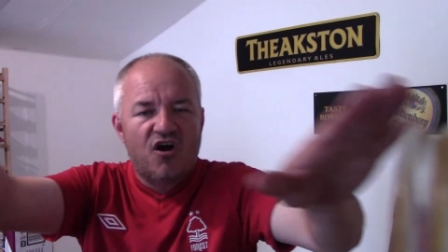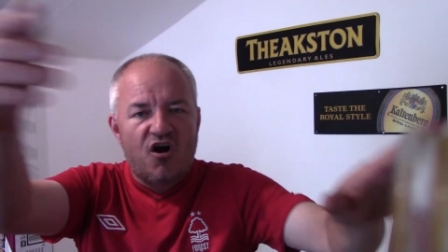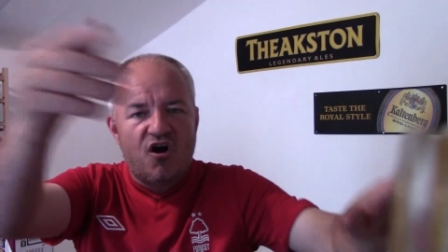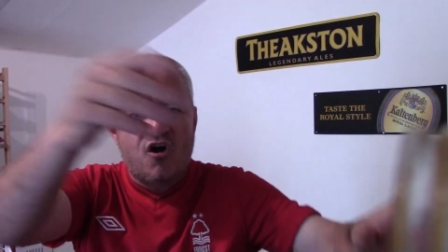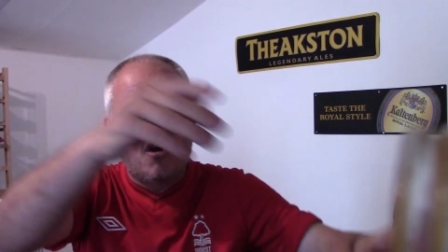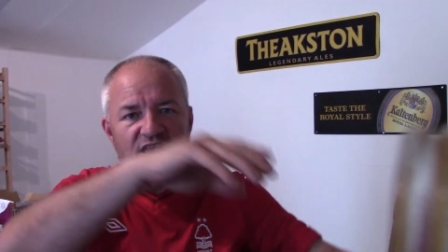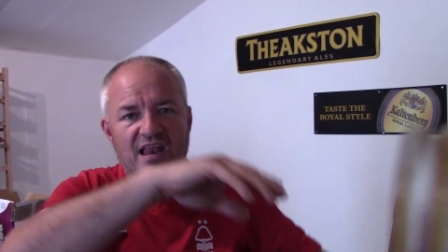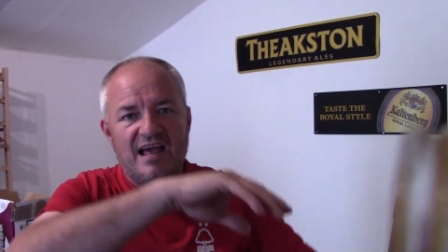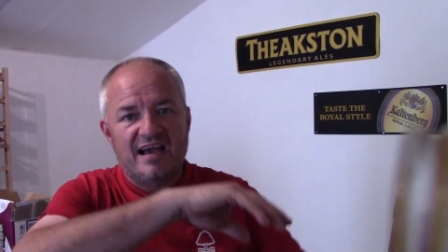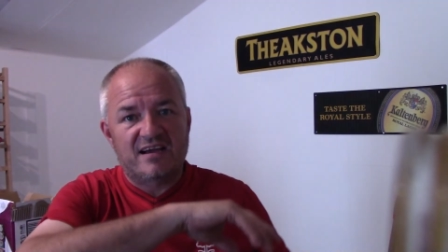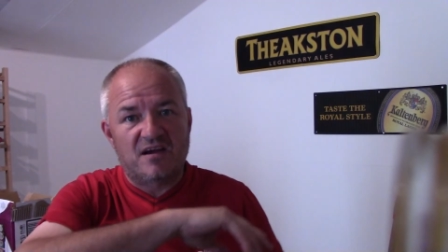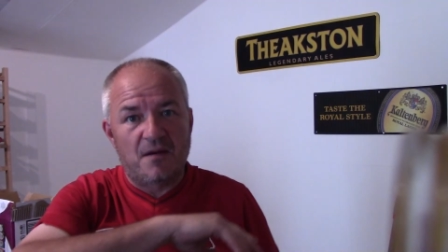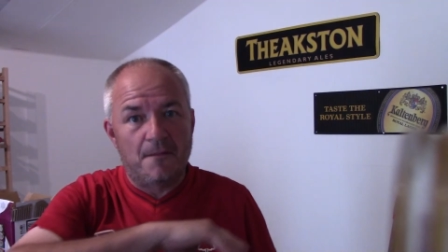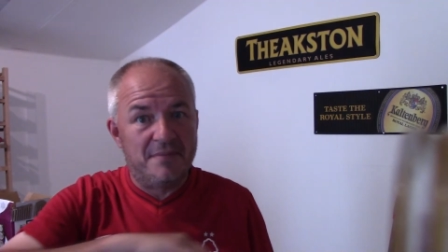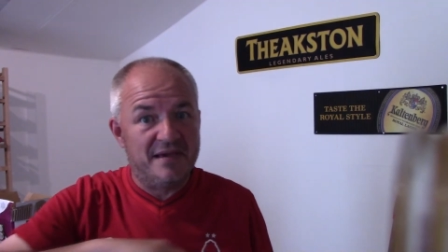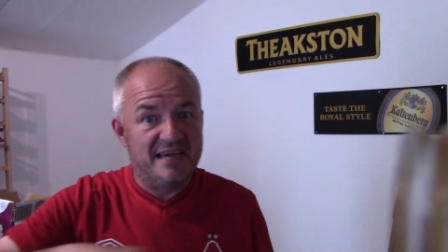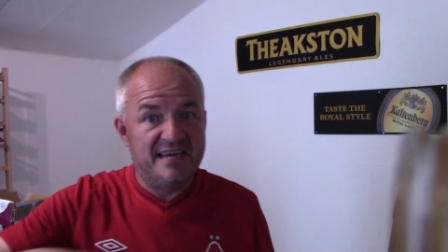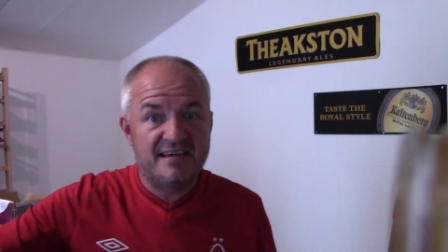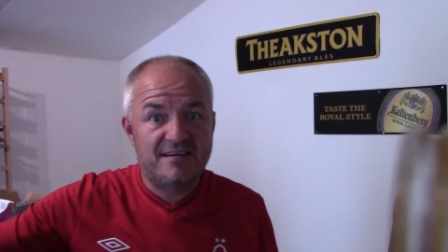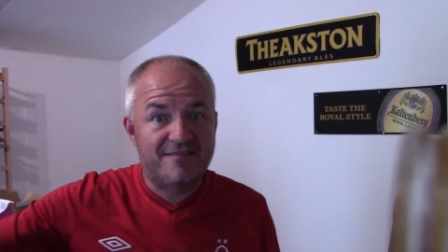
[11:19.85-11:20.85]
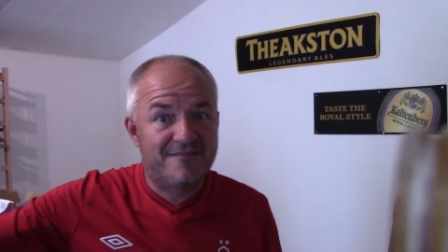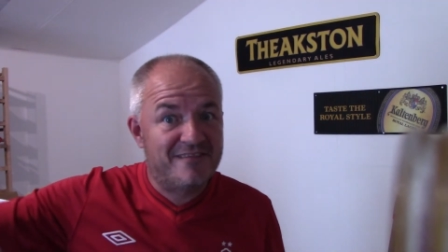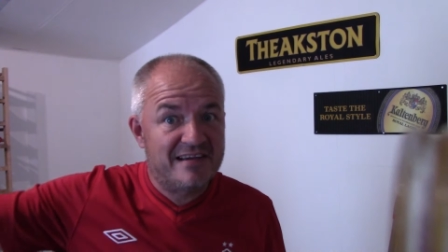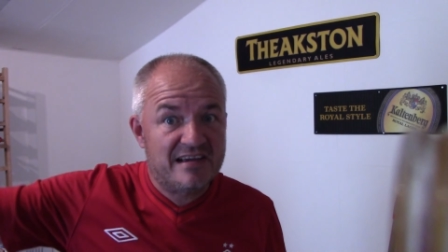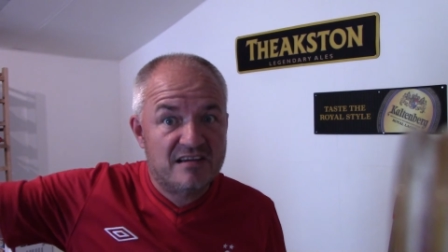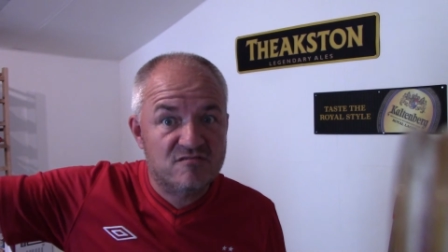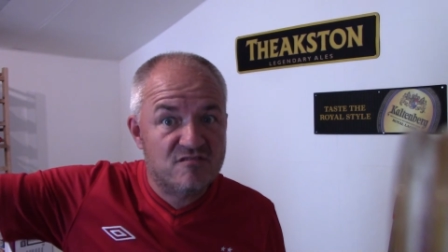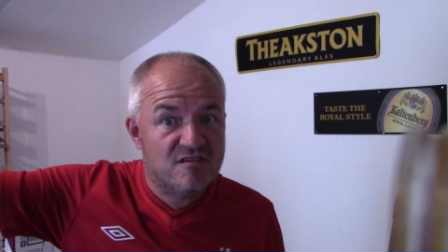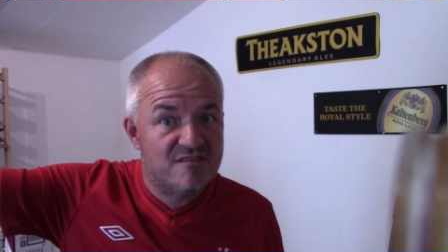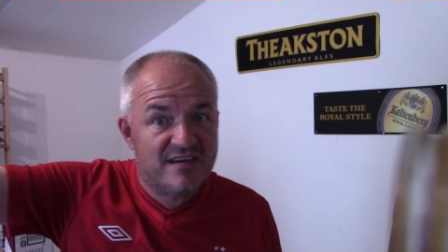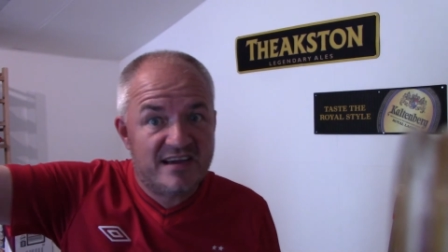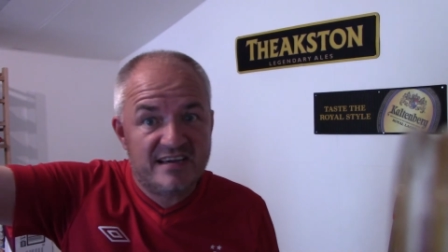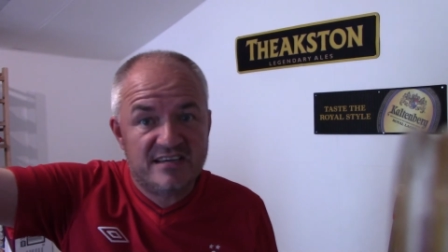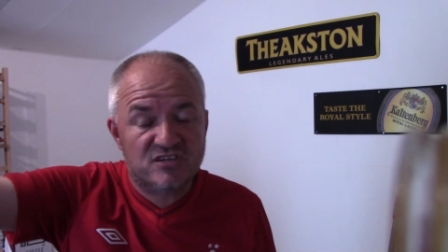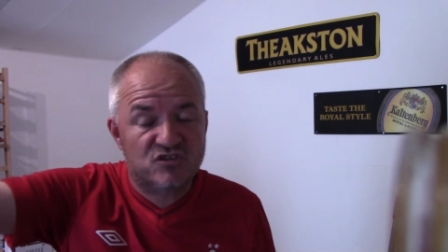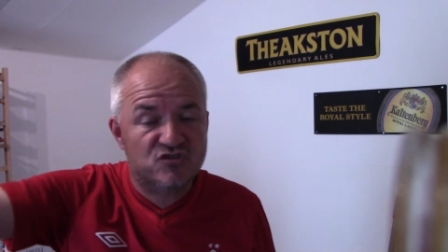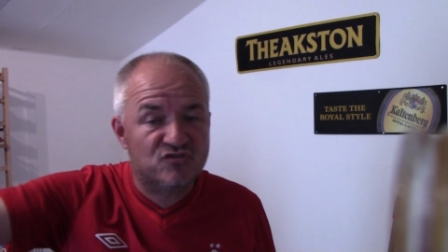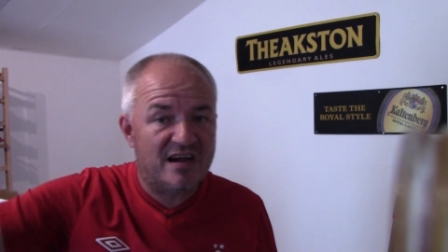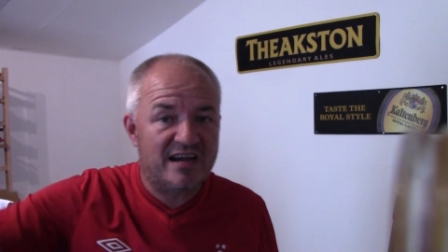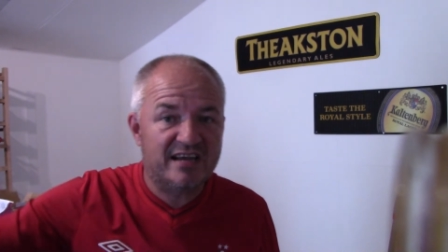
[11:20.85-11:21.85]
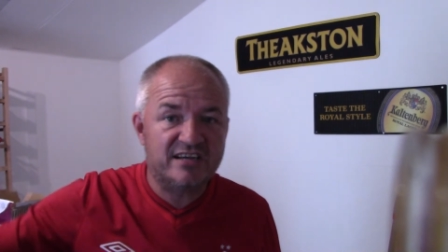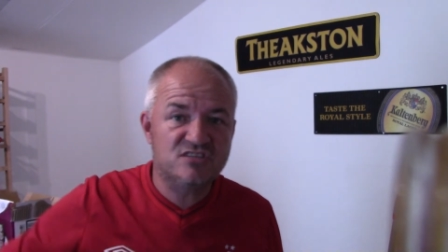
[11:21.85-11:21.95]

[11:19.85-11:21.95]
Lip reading: on like a big figure of eight track.